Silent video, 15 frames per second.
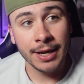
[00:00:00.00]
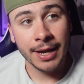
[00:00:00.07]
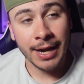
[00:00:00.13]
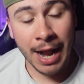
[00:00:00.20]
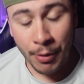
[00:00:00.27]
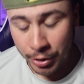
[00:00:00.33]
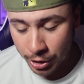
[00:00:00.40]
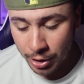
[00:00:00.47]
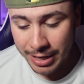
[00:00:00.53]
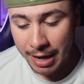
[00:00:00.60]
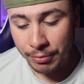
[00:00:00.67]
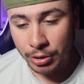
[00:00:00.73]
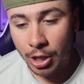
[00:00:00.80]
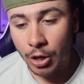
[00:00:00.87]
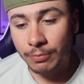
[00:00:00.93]
And I want to know
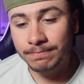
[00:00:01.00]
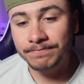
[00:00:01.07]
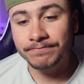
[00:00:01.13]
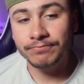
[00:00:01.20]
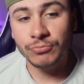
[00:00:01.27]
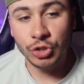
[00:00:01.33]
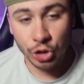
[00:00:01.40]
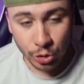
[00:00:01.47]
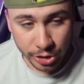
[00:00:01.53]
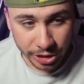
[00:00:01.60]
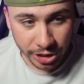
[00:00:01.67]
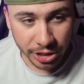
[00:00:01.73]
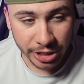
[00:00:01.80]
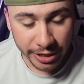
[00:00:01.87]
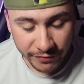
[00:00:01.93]
down below, do you
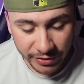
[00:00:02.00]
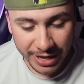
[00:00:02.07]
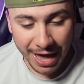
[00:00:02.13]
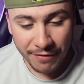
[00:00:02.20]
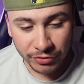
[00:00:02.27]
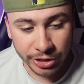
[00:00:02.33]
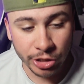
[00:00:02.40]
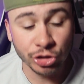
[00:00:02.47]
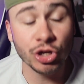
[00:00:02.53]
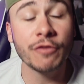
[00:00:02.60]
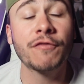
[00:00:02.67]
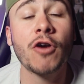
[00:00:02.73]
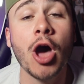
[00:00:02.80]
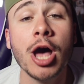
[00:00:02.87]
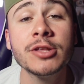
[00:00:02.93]
think the Cleveland Cavaliers are
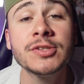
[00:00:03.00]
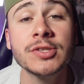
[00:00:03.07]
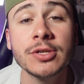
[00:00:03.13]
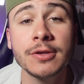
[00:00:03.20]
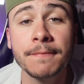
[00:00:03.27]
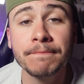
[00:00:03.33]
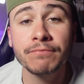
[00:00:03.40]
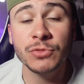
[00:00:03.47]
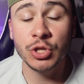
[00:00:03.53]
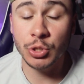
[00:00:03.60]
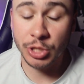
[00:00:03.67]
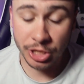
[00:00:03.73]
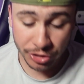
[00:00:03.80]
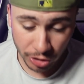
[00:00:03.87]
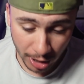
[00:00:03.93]
frauds? Do you
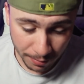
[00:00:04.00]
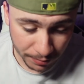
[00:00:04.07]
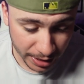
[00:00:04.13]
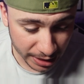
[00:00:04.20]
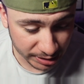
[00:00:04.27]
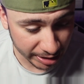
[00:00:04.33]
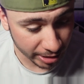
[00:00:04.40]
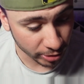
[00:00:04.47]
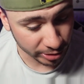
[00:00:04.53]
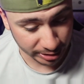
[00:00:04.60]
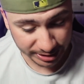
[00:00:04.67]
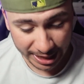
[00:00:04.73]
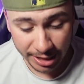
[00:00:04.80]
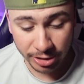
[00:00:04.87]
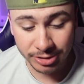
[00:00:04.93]
think they're NBA title
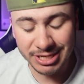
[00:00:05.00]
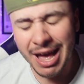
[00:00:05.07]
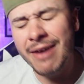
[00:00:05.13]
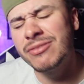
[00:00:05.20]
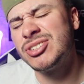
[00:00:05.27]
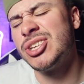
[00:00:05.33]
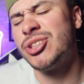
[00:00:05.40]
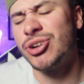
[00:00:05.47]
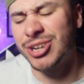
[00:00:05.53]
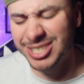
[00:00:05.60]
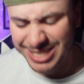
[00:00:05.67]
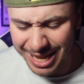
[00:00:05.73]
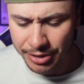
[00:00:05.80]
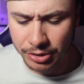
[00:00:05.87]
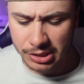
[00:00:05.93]
contenders? Obviously, they're
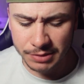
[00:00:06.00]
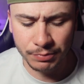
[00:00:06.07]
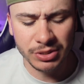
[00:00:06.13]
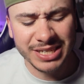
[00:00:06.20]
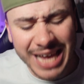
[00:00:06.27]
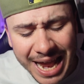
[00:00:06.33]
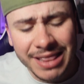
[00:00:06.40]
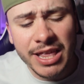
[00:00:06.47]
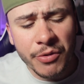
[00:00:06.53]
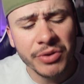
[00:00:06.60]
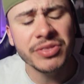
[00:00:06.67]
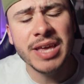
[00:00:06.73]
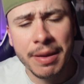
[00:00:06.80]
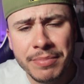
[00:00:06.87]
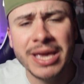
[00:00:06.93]
contenders. But can they
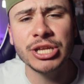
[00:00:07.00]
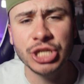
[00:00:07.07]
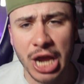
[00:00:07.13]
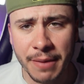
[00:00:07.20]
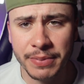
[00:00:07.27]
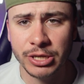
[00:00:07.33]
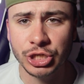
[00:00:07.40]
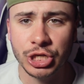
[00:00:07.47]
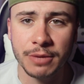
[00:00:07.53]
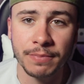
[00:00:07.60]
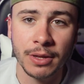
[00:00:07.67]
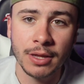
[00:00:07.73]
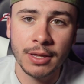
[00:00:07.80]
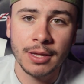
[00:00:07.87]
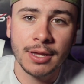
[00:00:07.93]
win the NBA championship?
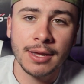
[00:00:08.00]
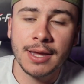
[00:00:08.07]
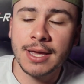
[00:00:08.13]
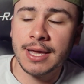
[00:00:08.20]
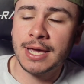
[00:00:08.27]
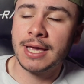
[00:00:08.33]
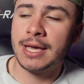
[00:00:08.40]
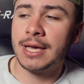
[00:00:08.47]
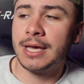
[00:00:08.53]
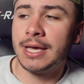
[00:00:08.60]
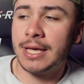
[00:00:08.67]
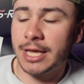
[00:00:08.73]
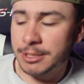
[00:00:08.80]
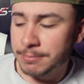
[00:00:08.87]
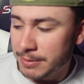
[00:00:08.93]

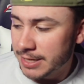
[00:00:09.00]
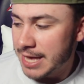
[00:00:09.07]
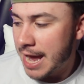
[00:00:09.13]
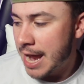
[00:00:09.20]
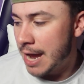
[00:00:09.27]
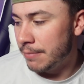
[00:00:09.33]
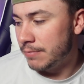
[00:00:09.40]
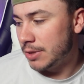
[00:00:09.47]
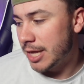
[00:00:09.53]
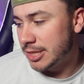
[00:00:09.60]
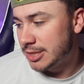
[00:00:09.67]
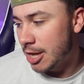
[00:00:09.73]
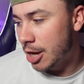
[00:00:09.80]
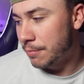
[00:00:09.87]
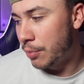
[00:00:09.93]
It's been Cam. Let's
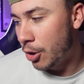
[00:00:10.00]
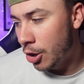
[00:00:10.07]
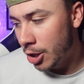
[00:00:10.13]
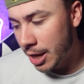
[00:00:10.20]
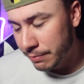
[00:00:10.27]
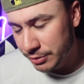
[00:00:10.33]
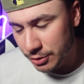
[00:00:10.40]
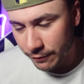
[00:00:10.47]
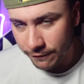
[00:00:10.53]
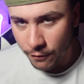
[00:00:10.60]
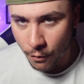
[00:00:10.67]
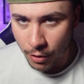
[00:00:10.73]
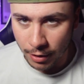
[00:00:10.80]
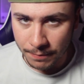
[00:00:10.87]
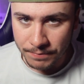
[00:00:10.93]
Talk Ball, episode
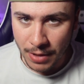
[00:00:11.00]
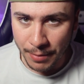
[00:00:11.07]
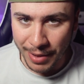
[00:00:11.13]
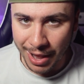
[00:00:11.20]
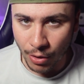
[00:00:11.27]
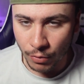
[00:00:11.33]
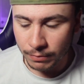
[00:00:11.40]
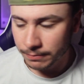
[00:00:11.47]
4. I'm out.